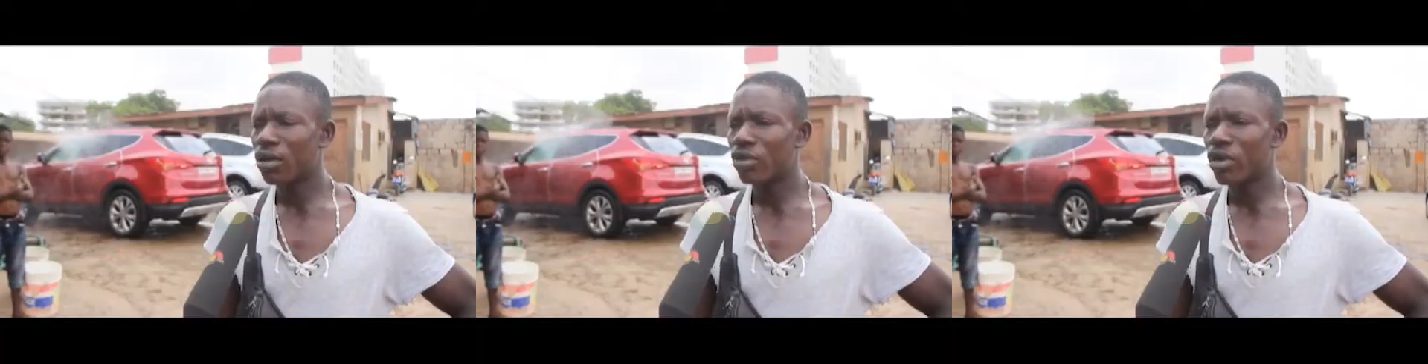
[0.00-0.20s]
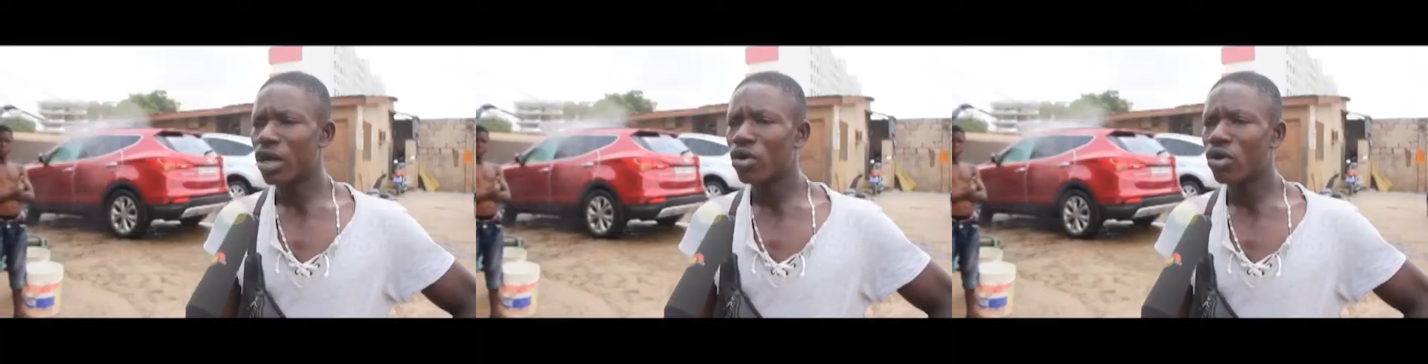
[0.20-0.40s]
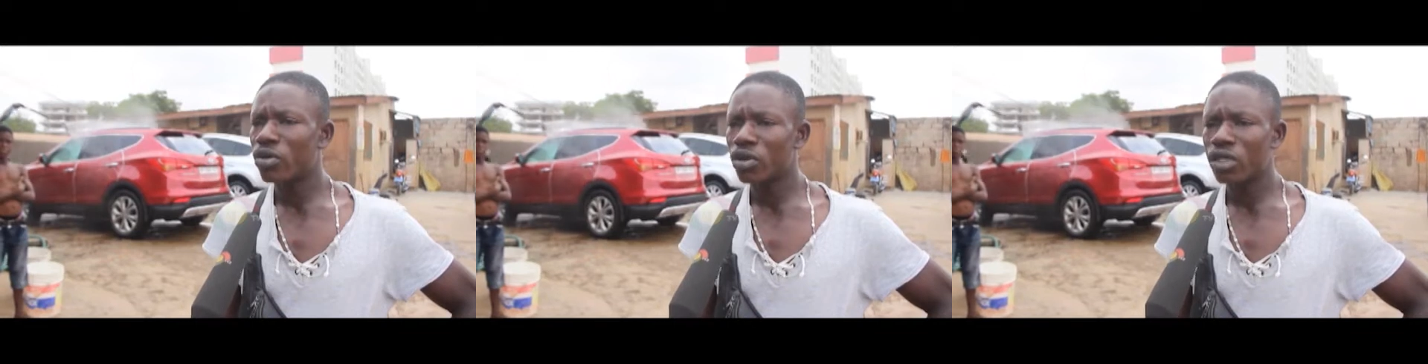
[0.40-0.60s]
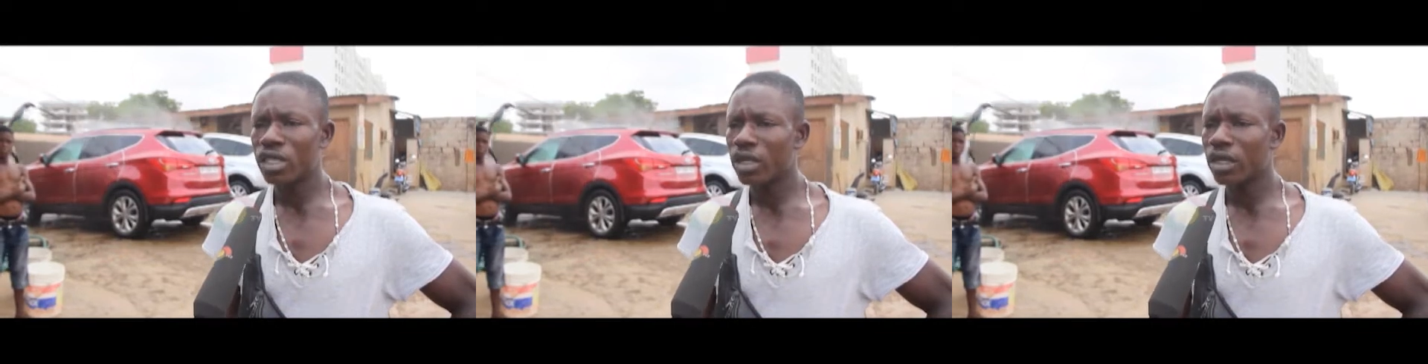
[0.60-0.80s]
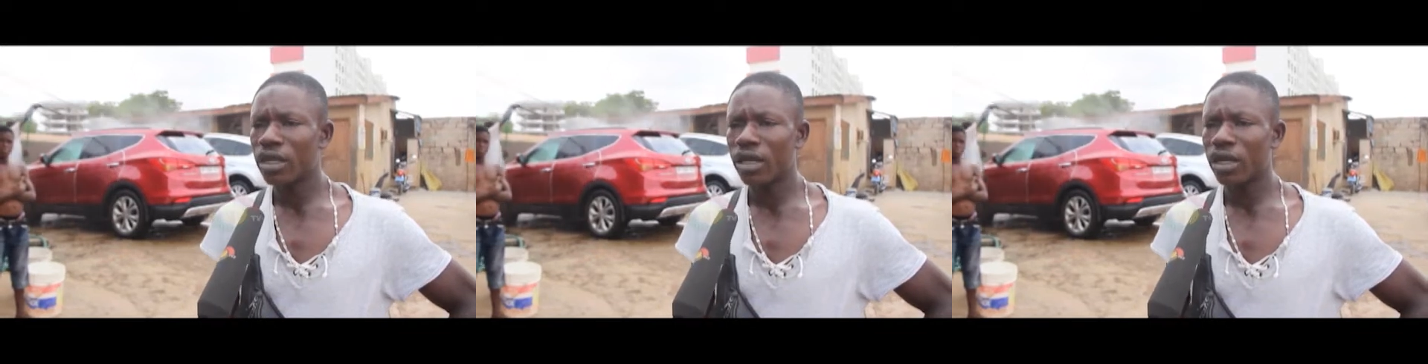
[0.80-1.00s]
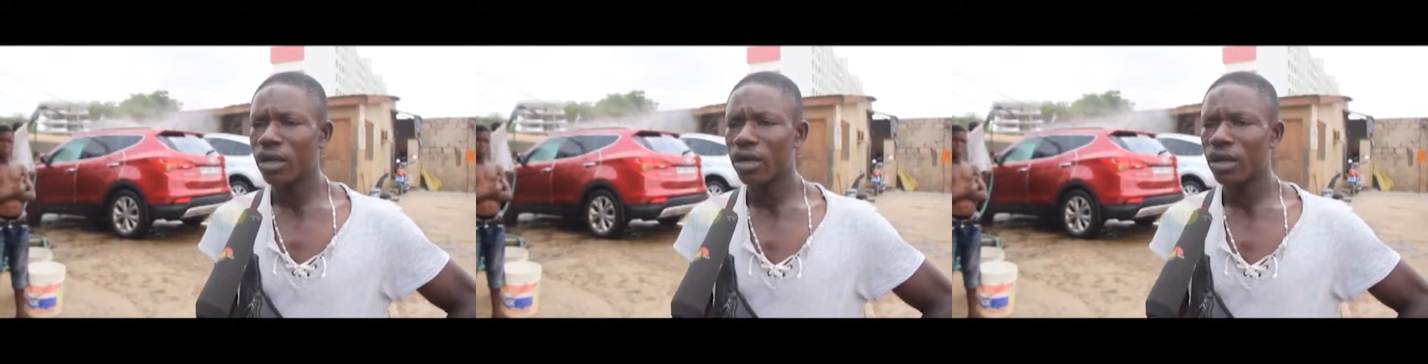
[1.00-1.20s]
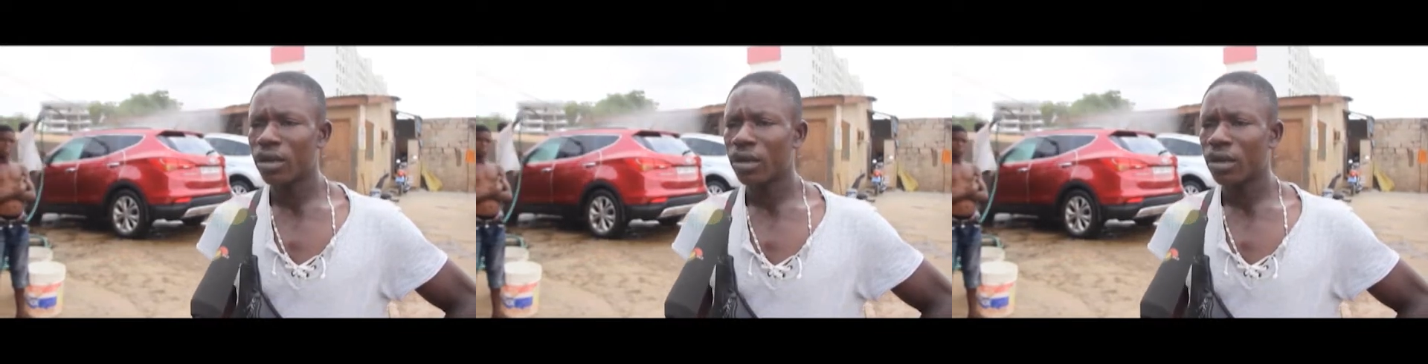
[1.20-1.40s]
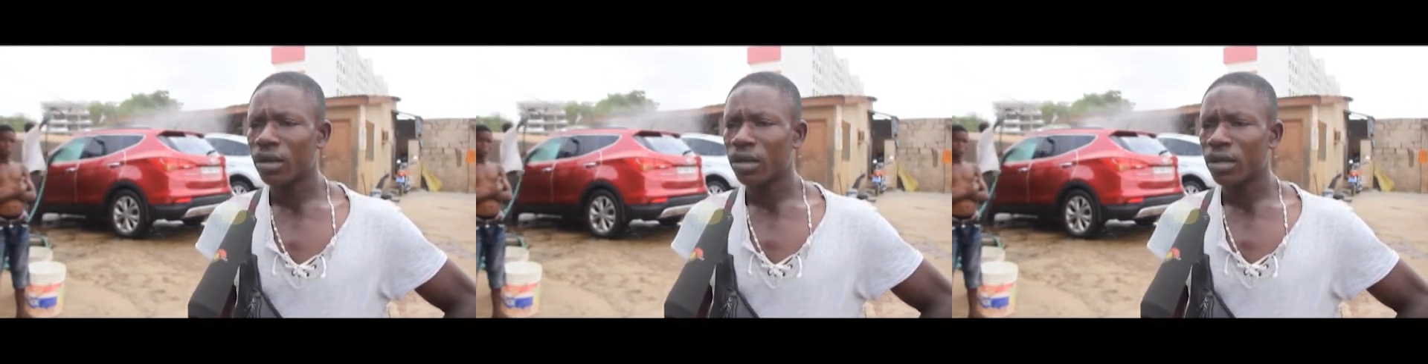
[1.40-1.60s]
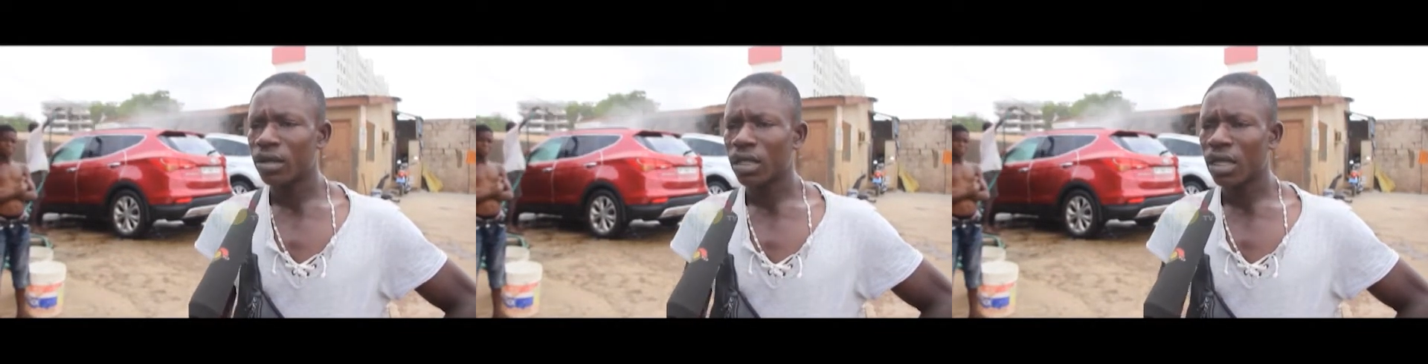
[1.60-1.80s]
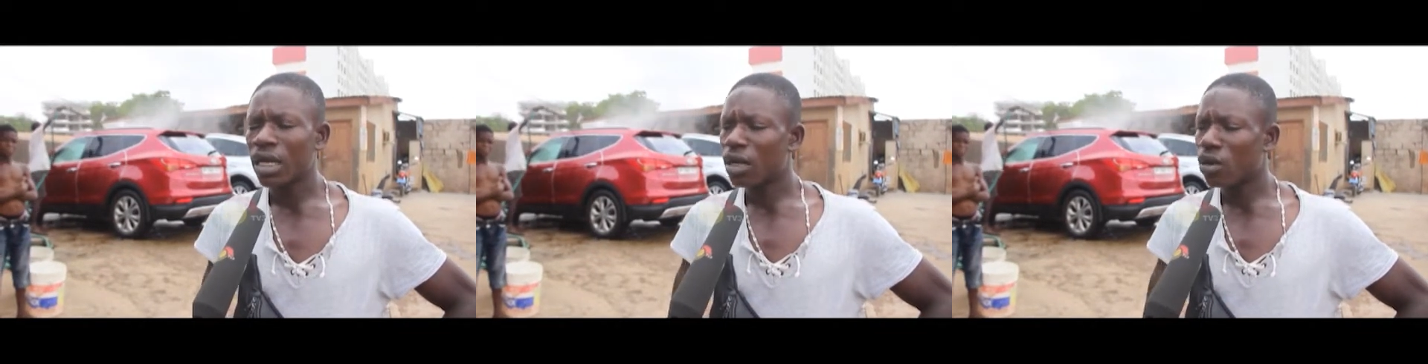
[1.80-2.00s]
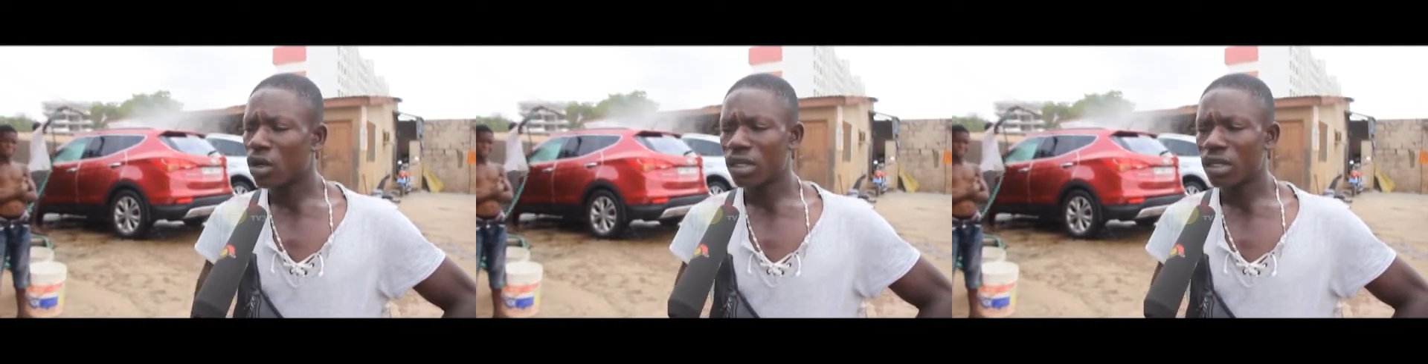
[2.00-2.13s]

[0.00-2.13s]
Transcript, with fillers: Uh, we are not using the Ghana